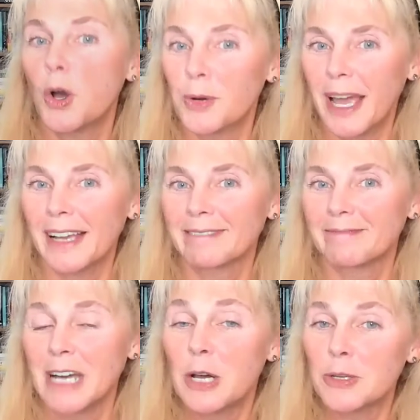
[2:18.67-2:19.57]
Okay,
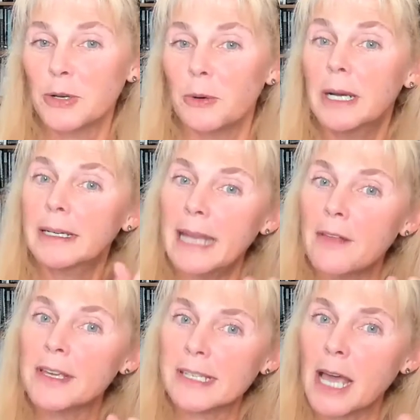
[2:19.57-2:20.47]
so now
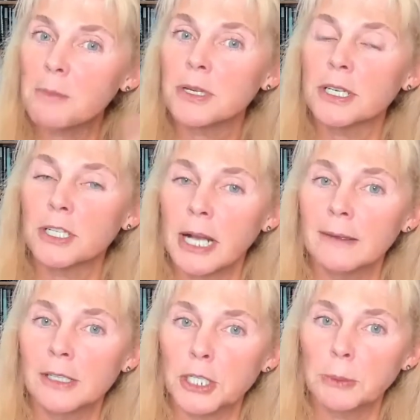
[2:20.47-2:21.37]
this comes the
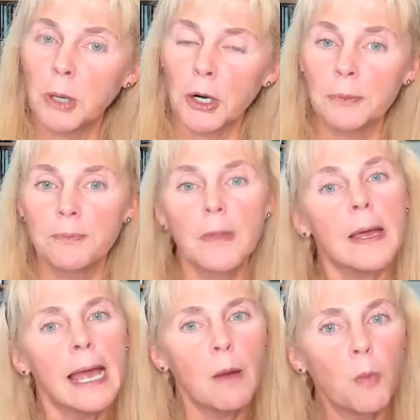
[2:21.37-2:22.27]
challenging part.
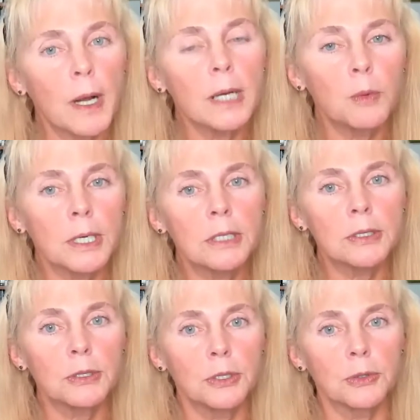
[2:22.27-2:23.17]
And what I want you
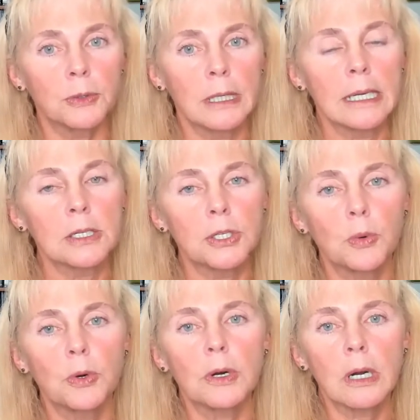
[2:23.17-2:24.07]
to do is
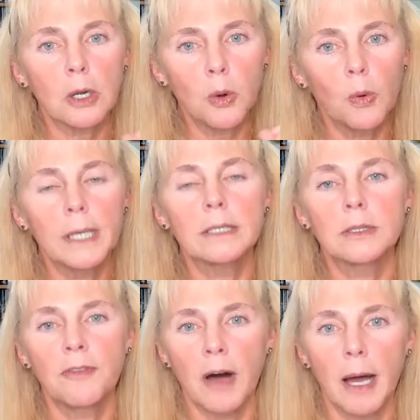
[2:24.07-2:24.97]
you're going
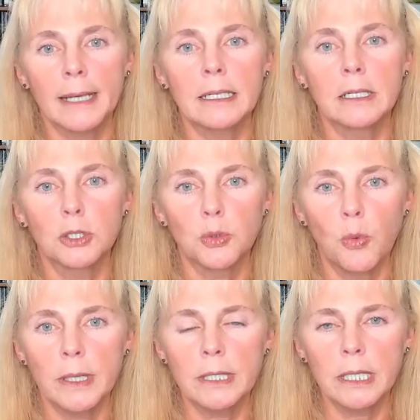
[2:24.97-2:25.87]
to find
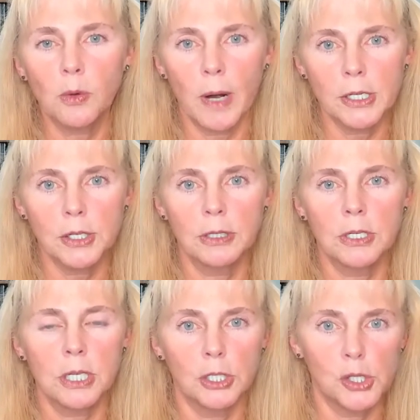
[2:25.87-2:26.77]
20
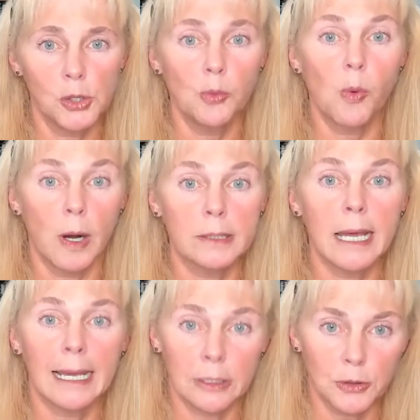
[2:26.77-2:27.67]
questions that you want
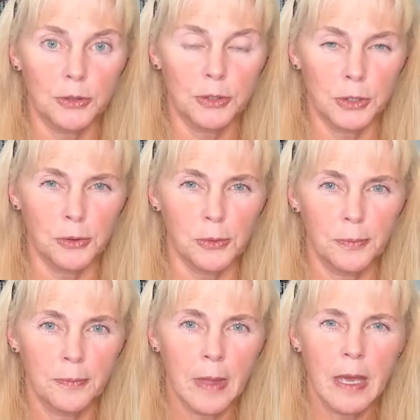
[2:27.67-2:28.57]
answers to.
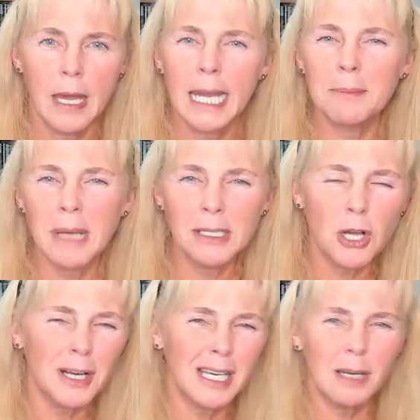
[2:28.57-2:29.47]
And I'm not
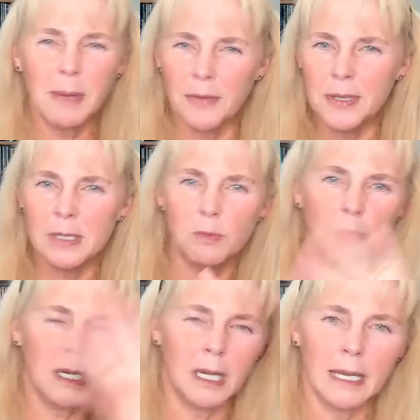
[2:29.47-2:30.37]
talking about these
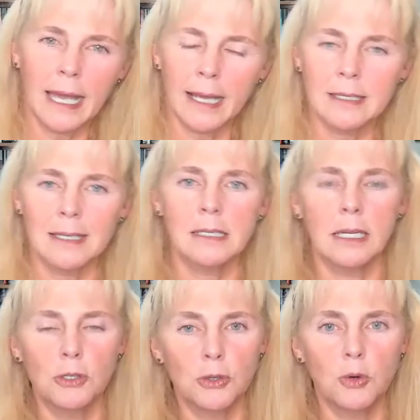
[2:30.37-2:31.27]
big
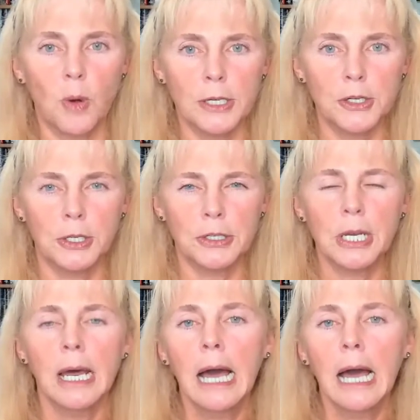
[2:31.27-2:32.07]
existential questions.